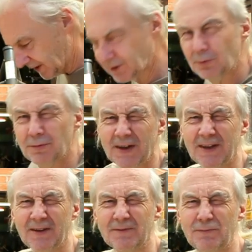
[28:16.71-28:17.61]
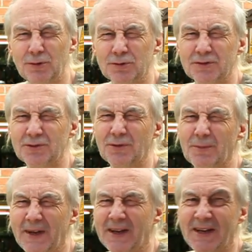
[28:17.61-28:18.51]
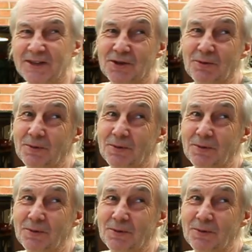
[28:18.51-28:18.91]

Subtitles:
I don't think rust's going to be an issue.